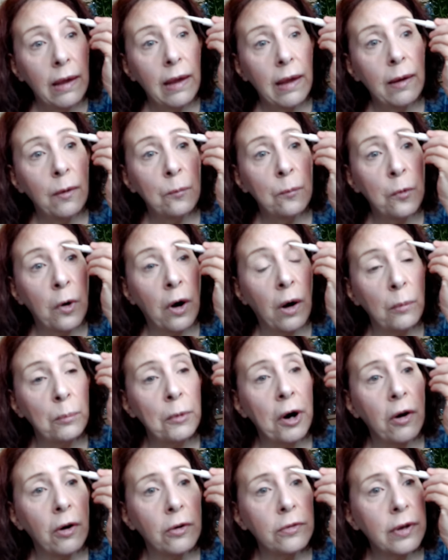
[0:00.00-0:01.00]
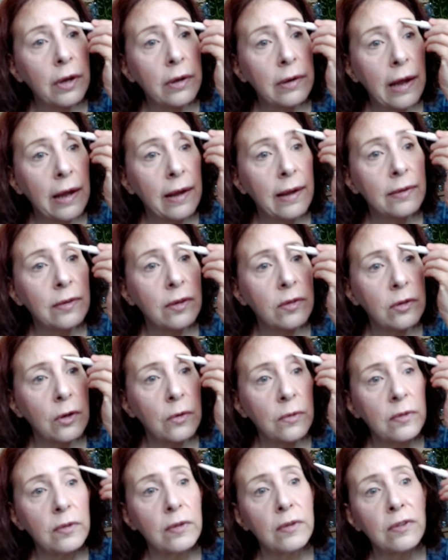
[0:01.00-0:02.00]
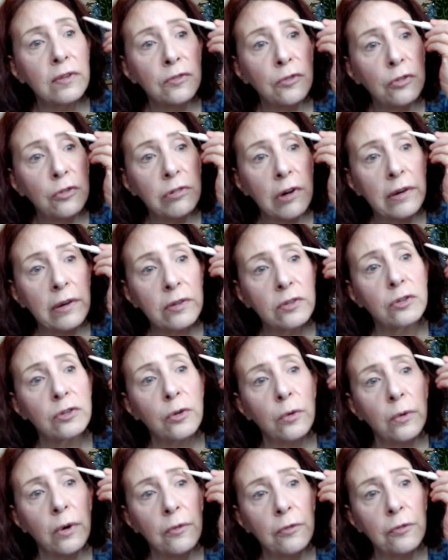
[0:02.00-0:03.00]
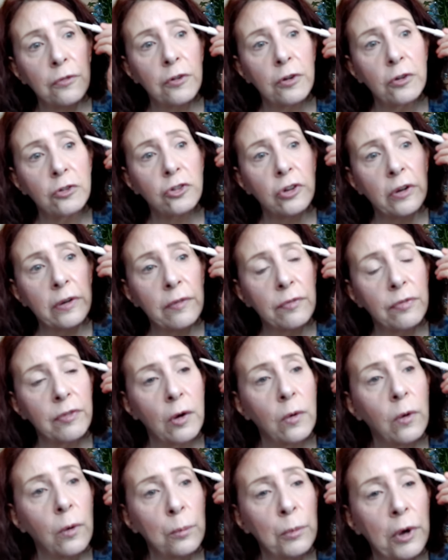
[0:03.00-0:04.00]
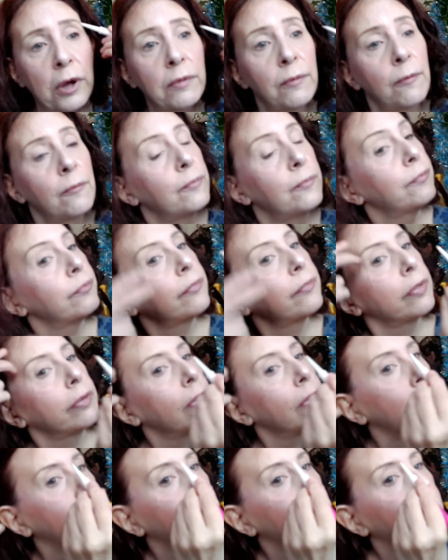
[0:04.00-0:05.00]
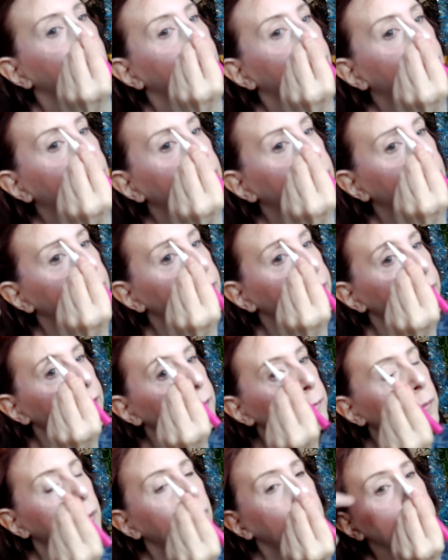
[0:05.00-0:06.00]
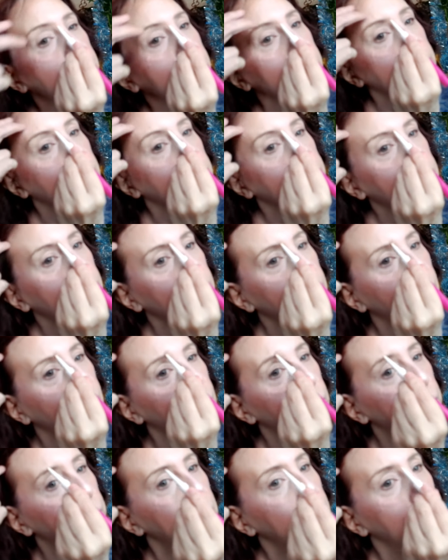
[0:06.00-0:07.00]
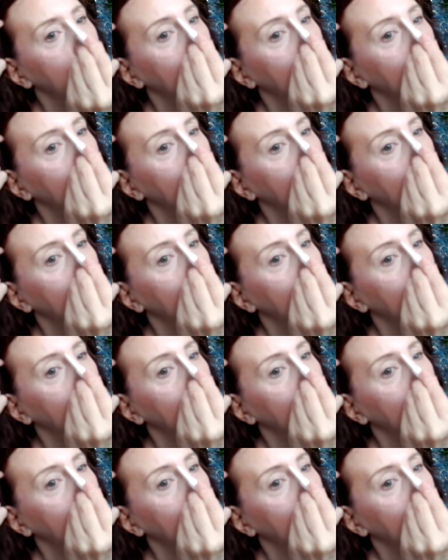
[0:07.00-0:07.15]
in Walmart, and so it's a drugstore version of the O M A. And I think mine's in taupe,